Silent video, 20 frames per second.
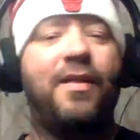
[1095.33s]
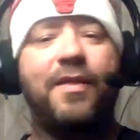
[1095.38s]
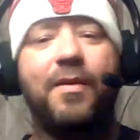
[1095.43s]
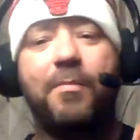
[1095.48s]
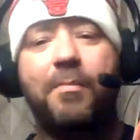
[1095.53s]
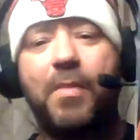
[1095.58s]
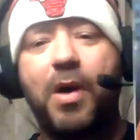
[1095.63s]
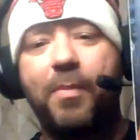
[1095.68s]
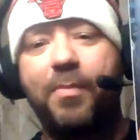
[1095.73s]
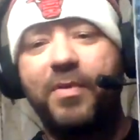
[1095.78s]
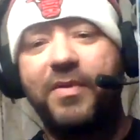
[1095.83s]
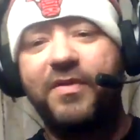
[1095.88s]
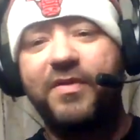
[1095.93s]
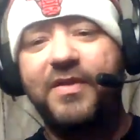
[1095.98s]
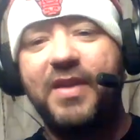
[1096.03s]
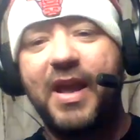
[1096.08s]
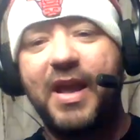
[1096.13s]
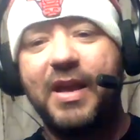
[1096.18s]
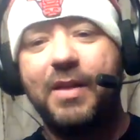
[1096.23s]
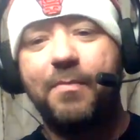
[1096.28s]
Muppets
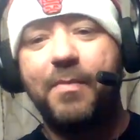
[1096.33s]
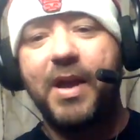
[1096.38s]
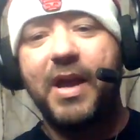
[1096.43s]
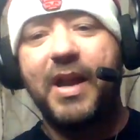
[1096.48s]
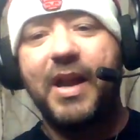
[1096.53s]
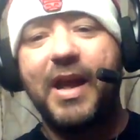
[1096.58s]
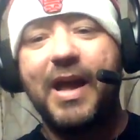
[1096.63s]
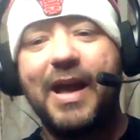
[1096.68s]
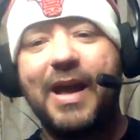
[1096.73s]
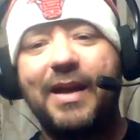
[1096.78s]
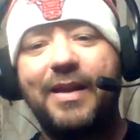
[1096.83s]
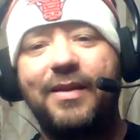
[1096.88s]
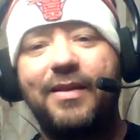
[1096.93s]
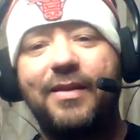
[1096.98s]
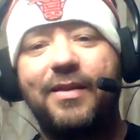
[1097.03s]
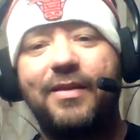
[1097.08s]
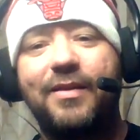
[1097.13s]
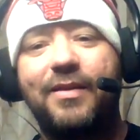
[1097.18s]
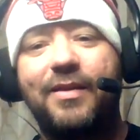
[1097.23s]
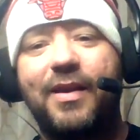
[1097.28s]
Take
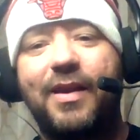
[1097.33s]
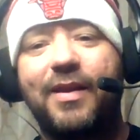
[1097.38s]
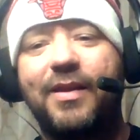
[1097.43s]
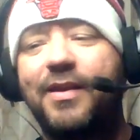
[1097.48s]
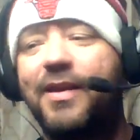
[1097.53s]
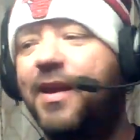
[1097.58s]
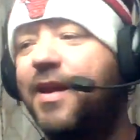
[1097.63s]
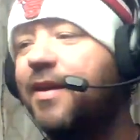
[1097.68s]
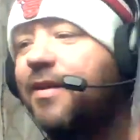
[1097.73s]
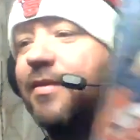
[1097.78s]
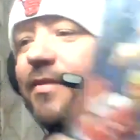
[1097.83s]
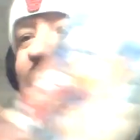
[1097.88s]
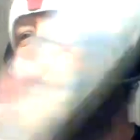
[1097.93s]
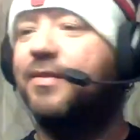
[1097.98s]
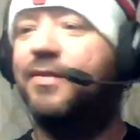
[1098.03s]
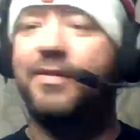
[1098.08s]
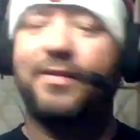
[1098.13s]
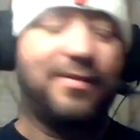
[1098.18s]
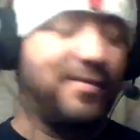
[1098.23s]
Manhattan. Heck yes.